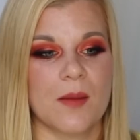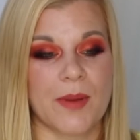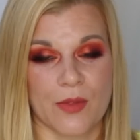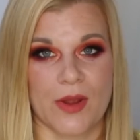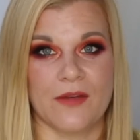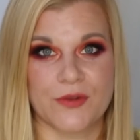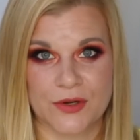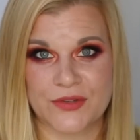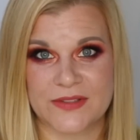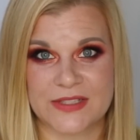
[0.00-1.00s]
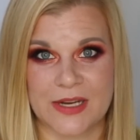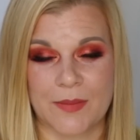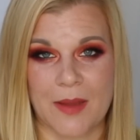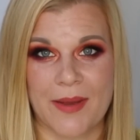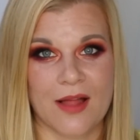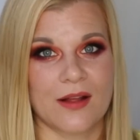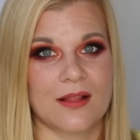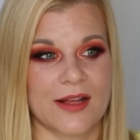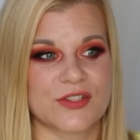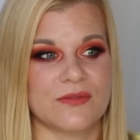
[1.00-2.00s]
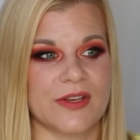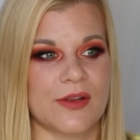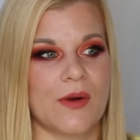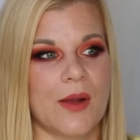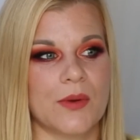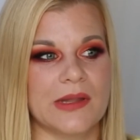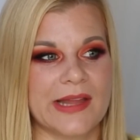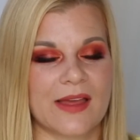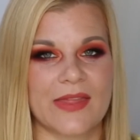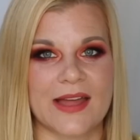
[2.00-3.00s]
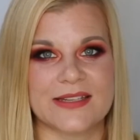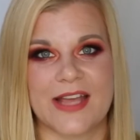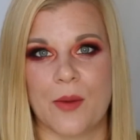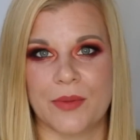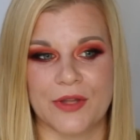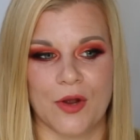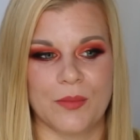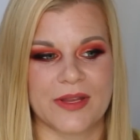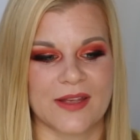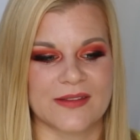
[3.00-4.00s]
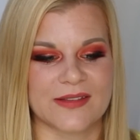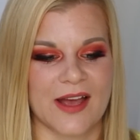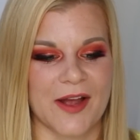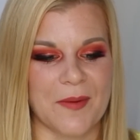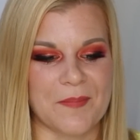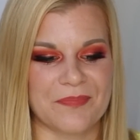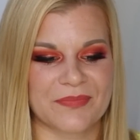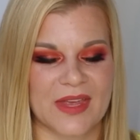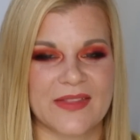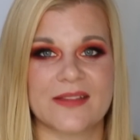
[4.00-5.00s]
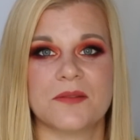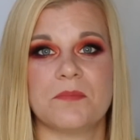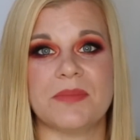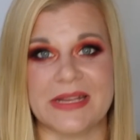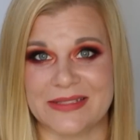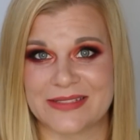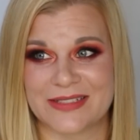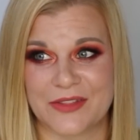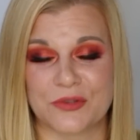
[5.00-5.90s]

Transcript: By the way, if you're interested in my palette collection video, I will link that down below because um, that's a beast.